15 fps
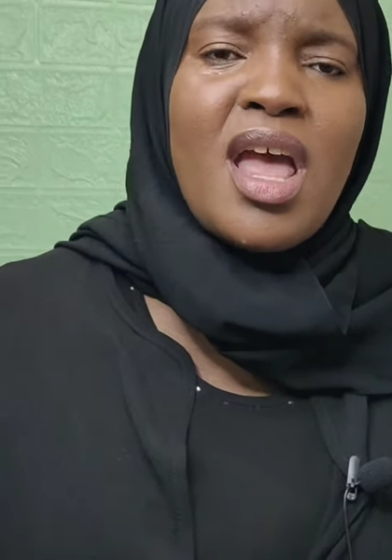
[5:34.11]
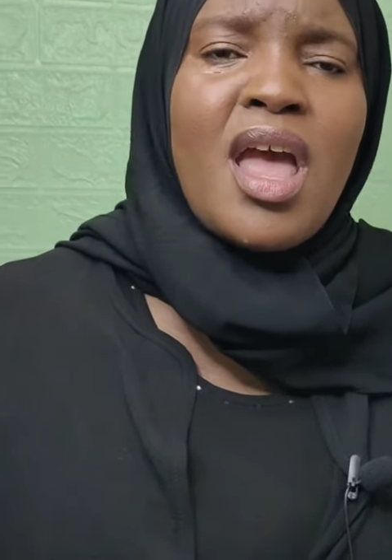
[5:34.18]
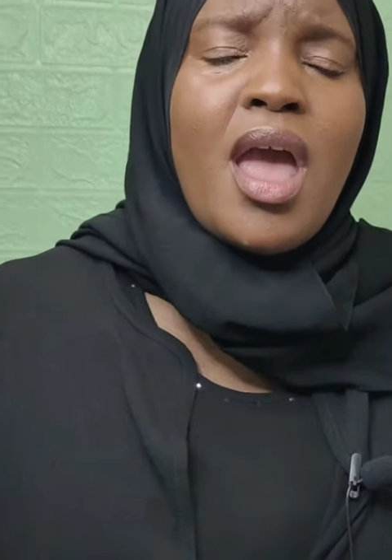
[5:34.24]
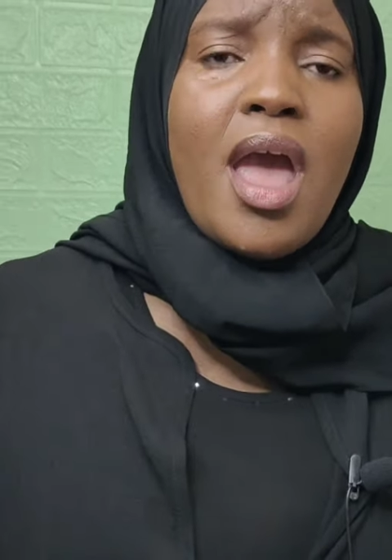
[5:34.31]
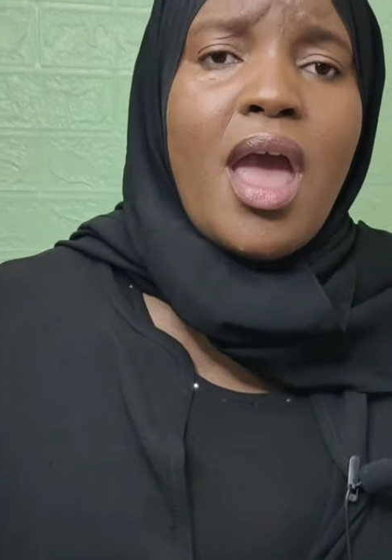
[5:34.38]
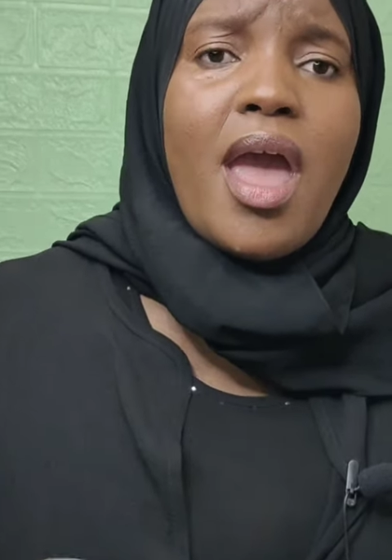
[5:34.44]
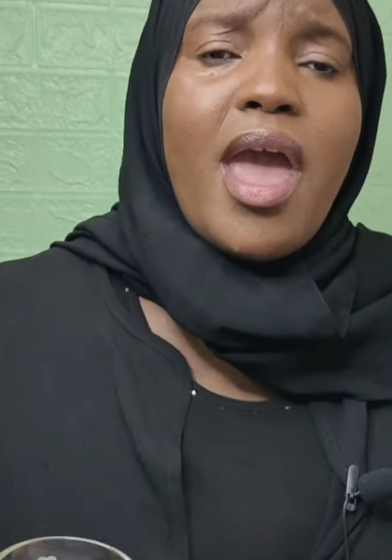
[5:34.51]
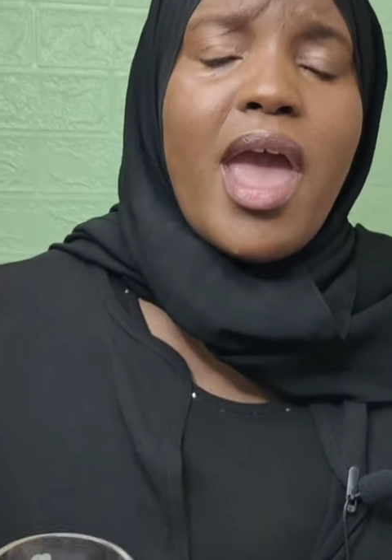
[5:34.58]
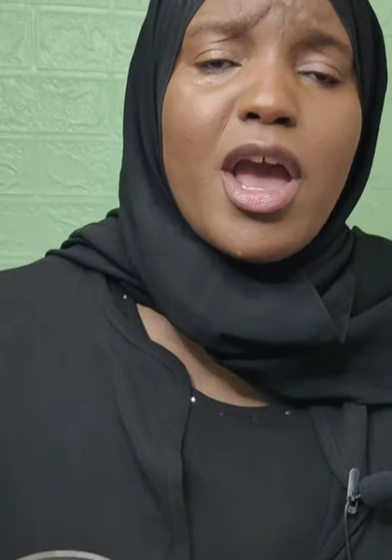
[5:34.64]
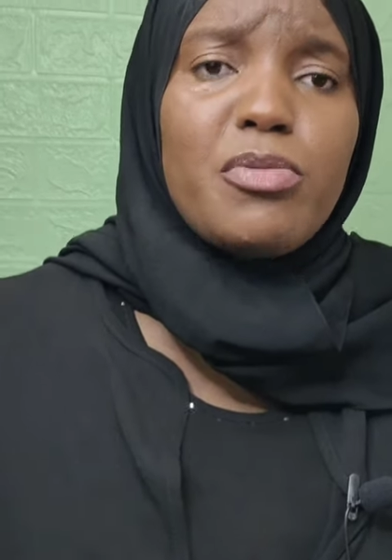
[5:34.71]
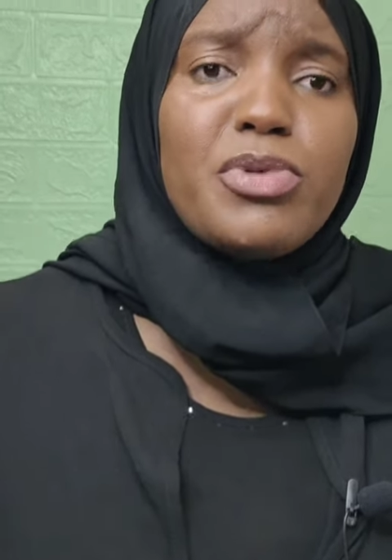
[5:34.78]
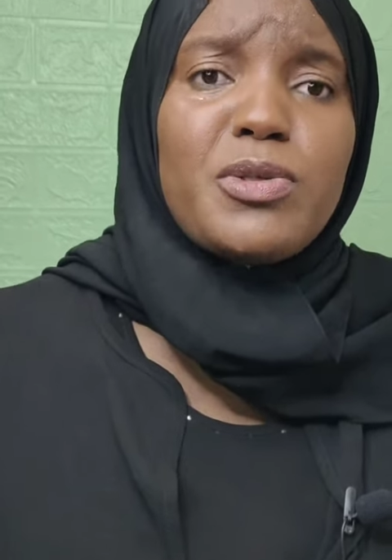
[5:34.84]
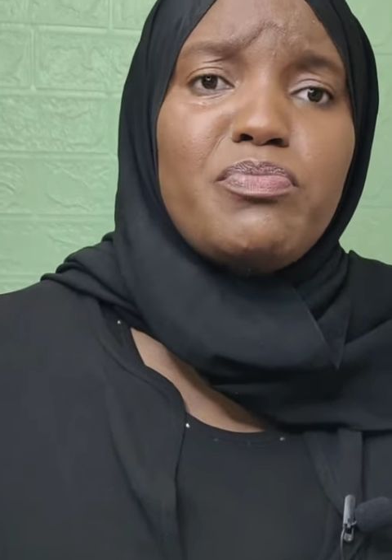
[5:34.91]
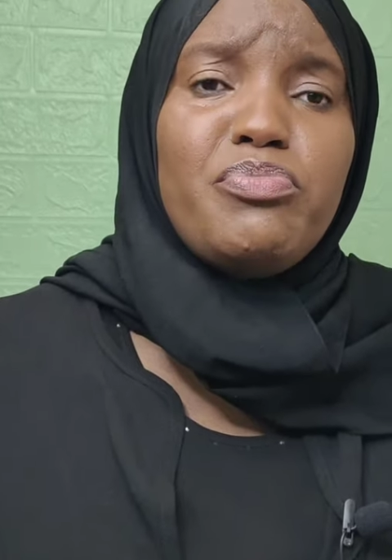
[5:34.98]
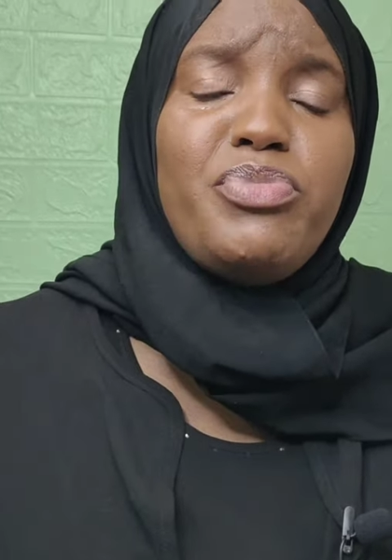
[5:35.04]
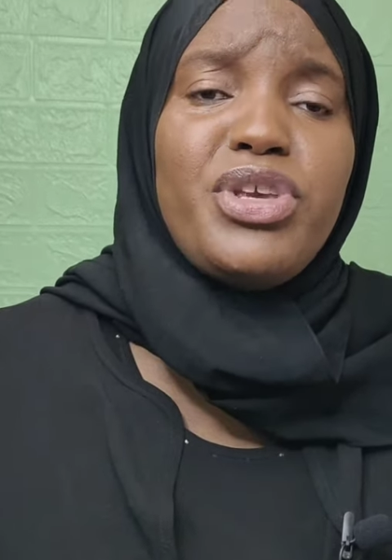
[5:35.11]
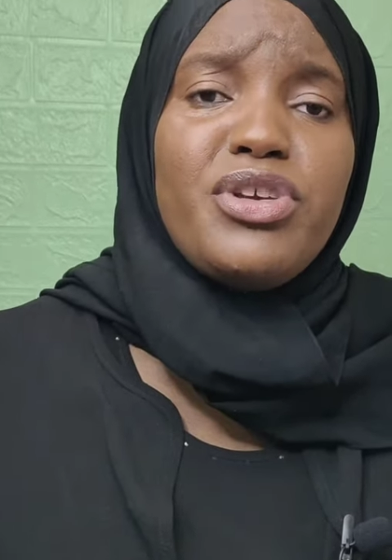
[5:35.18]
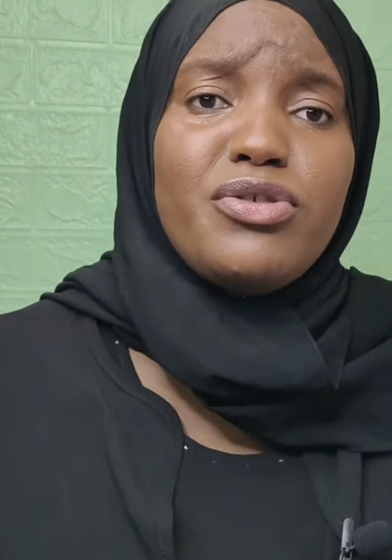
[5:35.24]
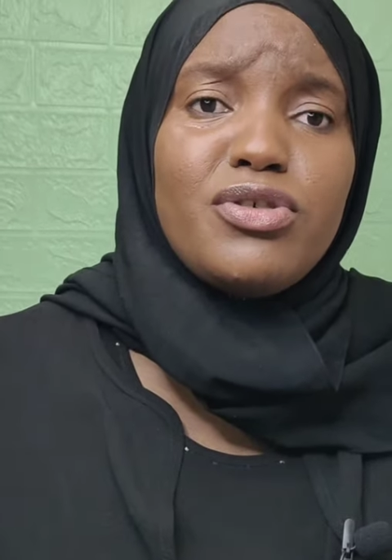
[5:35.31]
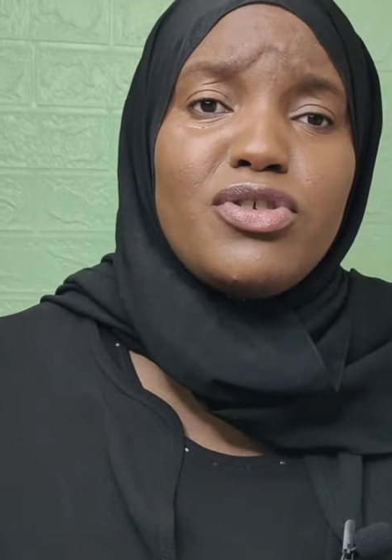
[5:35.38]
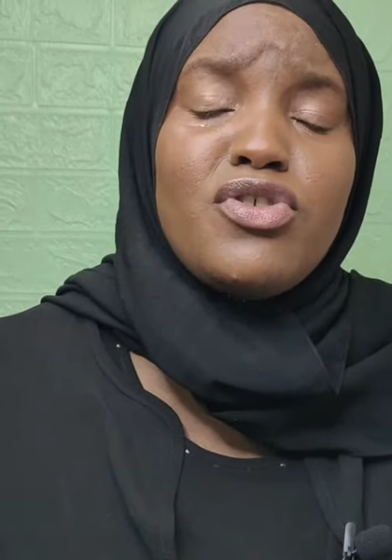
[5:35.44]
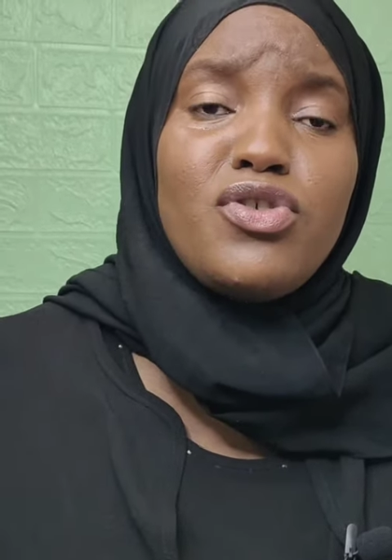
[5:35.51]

helps build